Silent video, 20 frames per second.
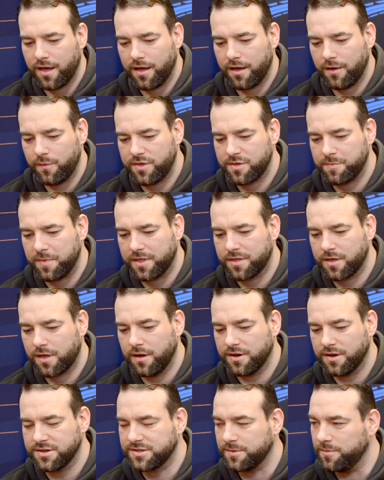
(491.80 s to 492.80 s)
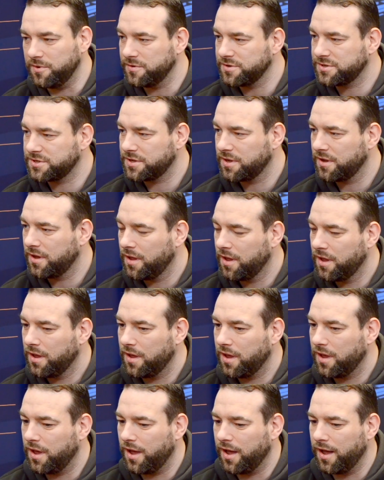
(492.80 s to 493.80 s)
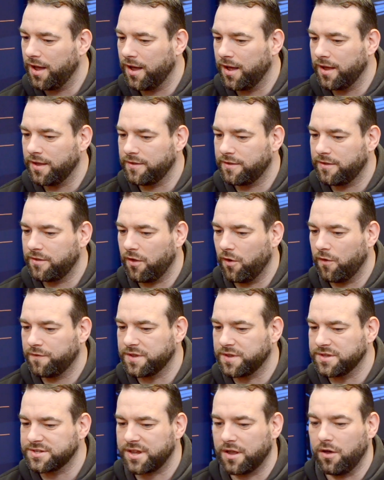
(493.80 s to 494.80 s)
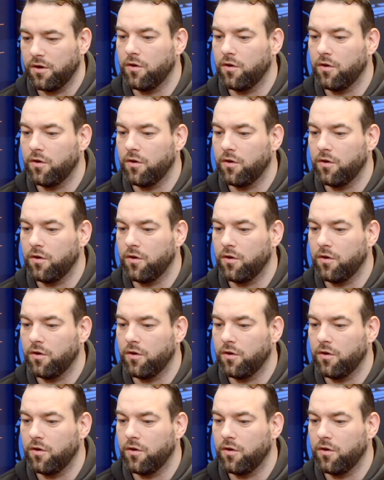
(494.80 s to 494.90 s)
we speak to customers and they often say,